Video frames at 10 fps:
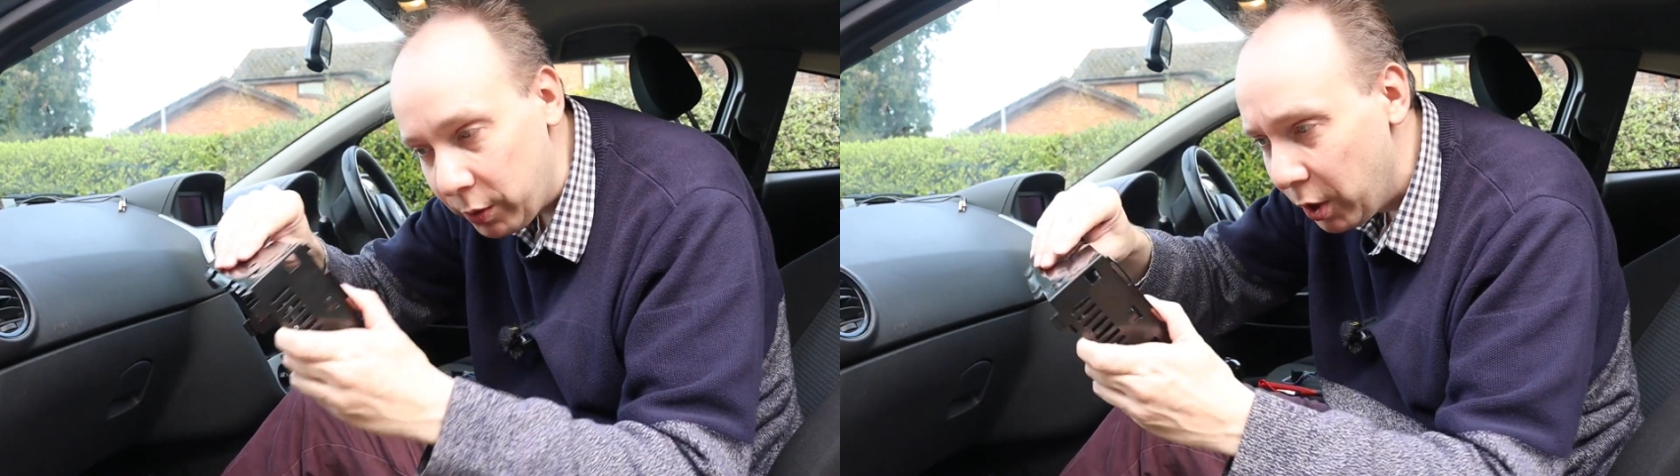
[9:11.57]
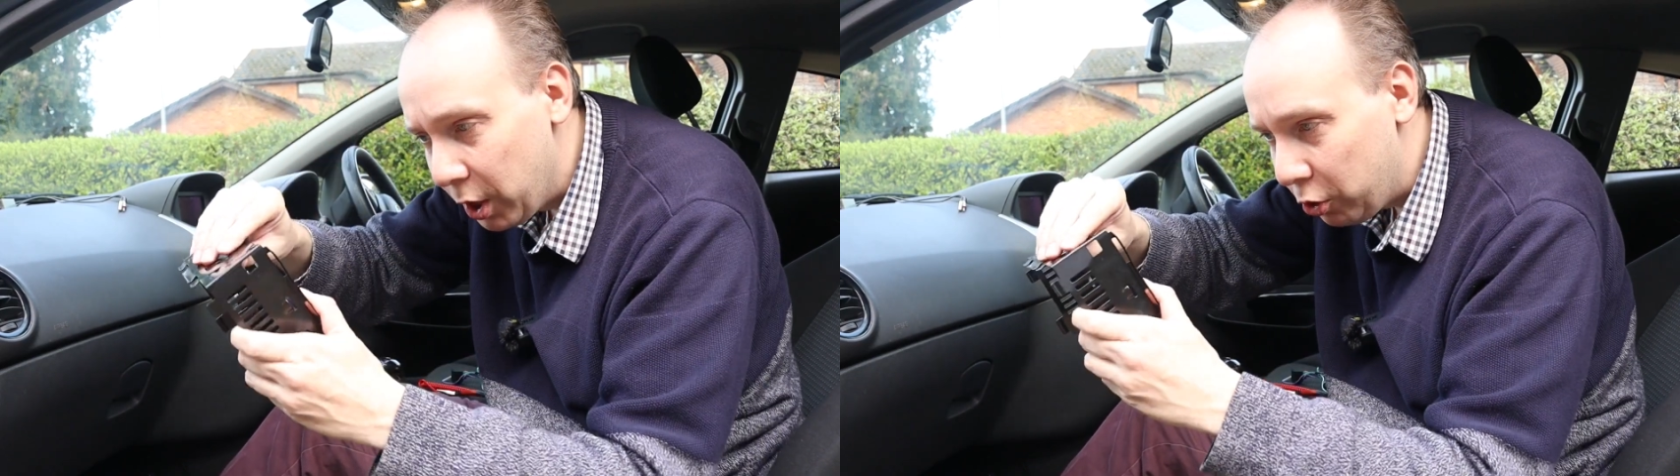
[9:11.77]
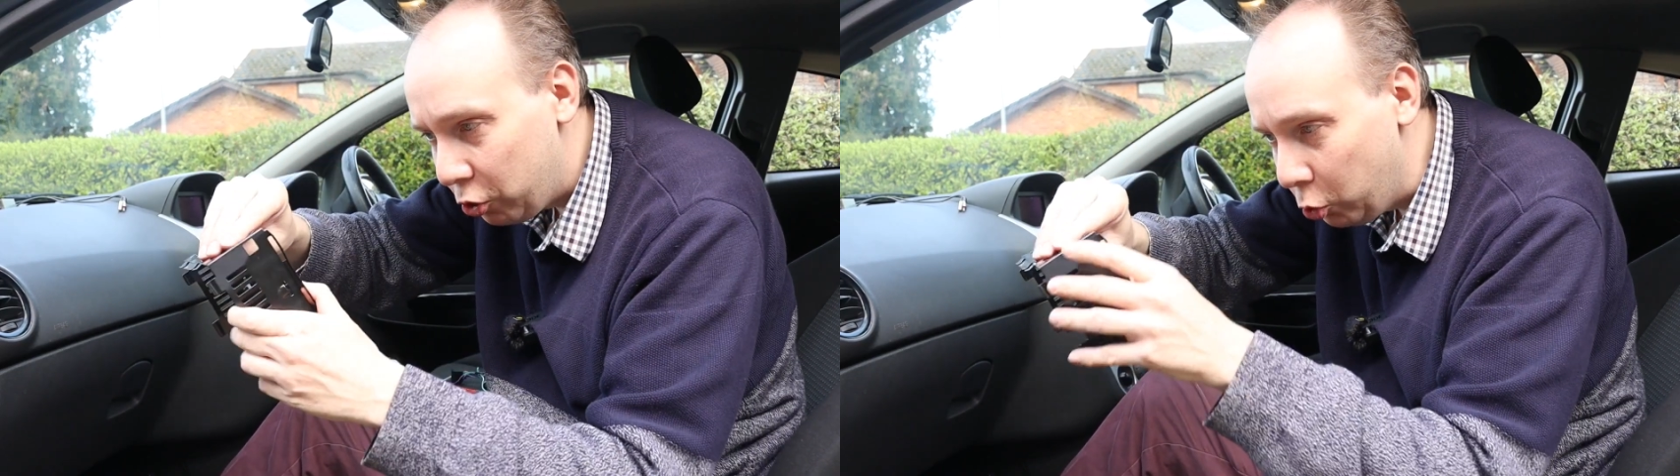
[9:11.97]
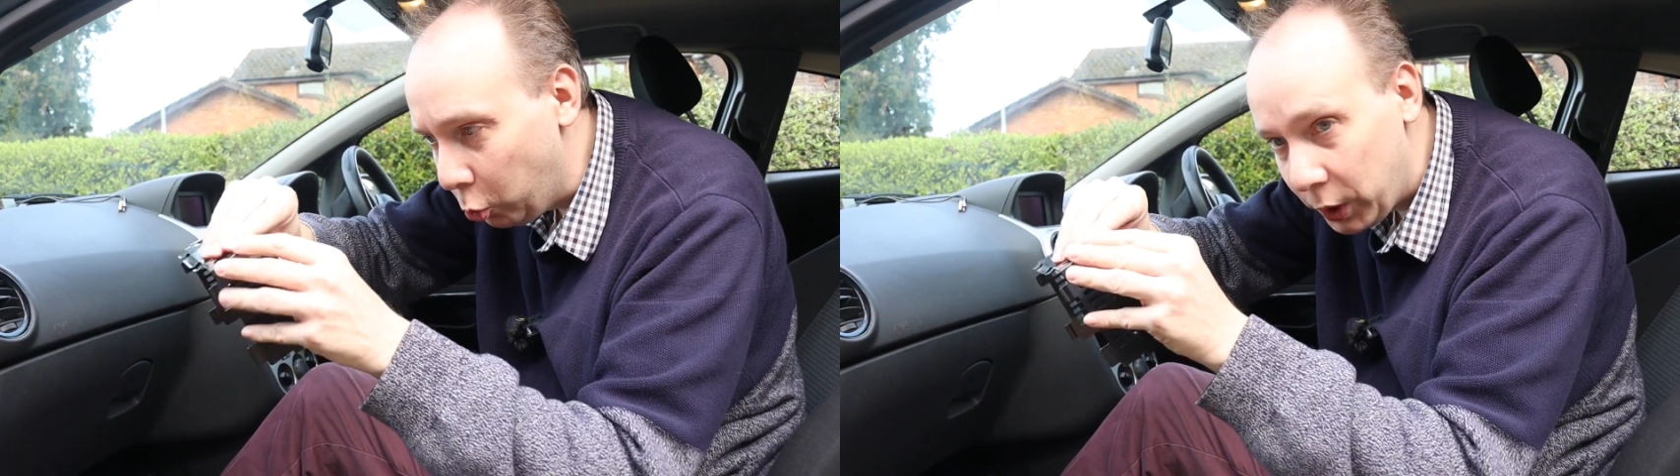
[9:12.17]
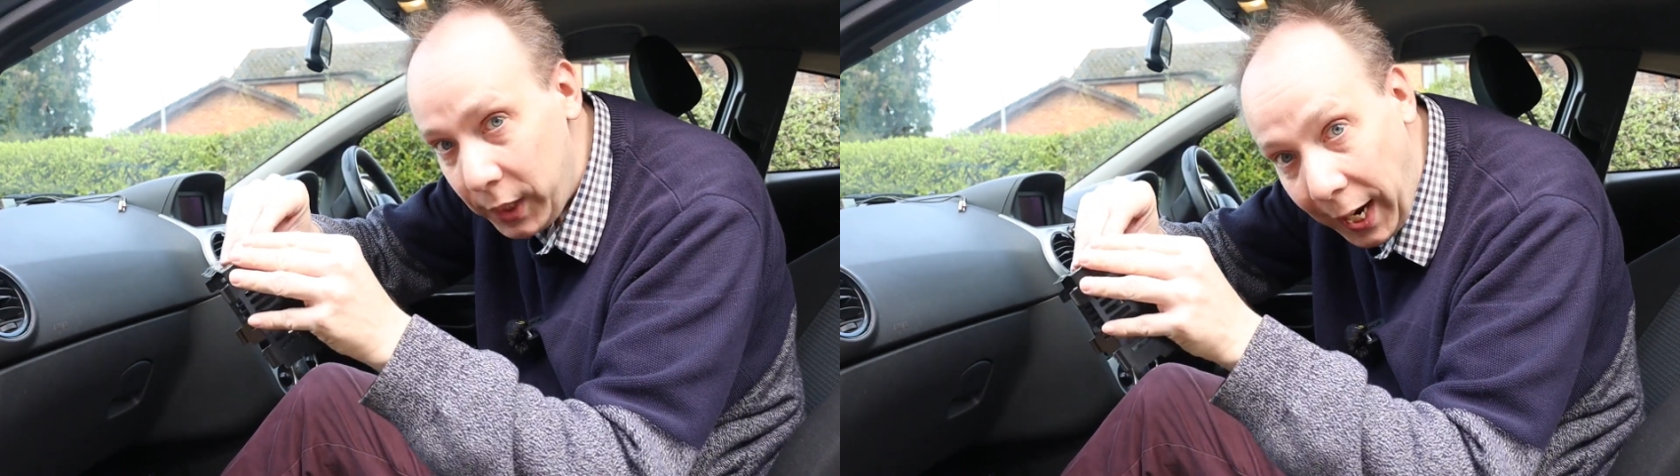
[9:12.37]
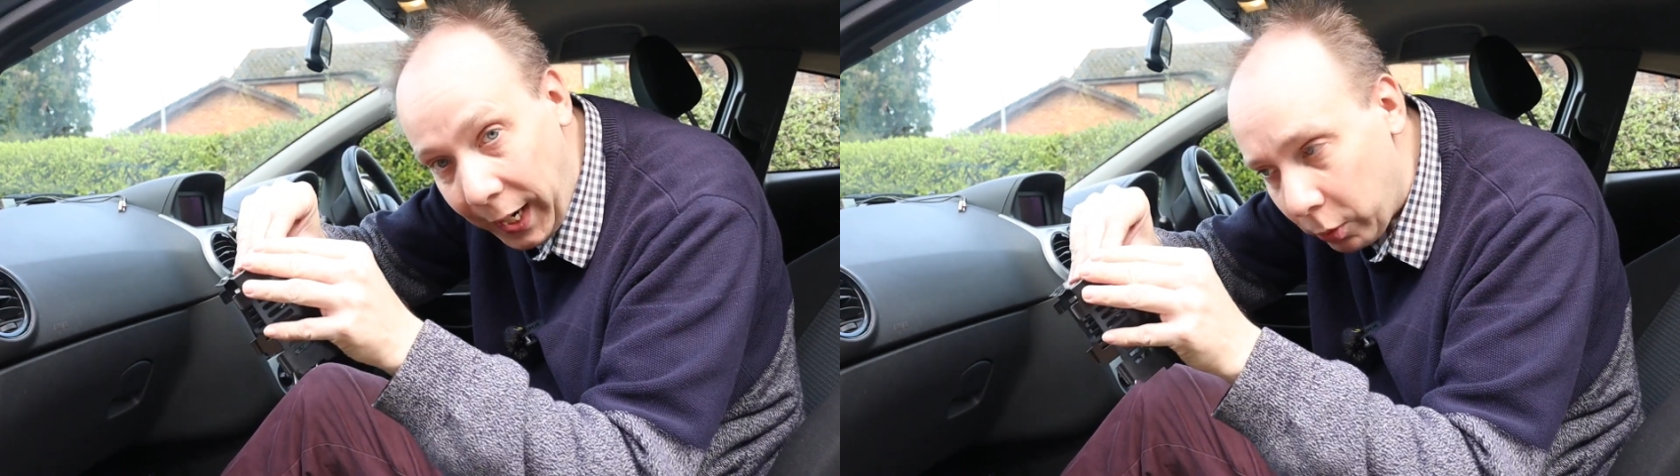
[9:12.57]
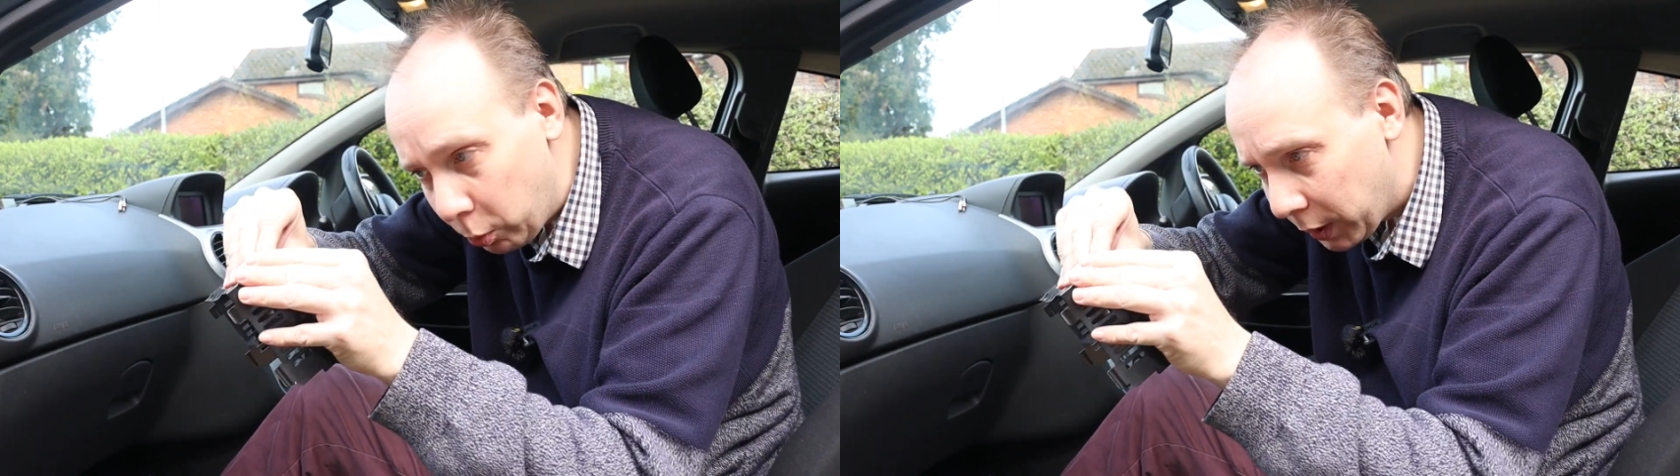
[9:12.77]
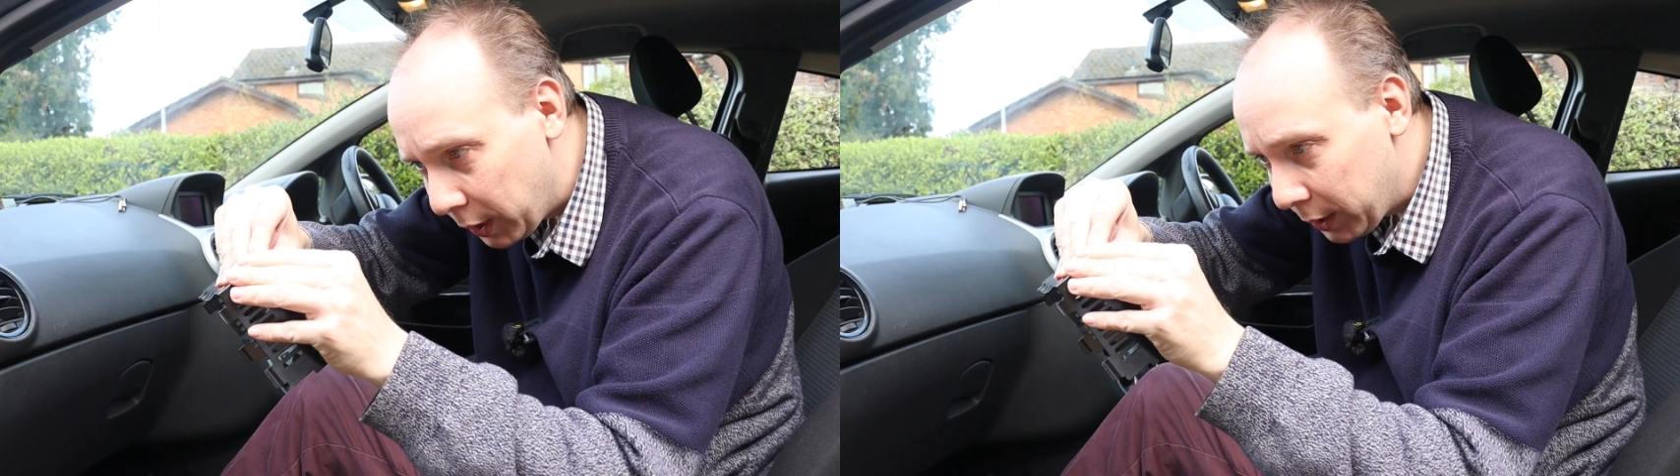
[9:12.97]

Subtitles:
of jaunty angles.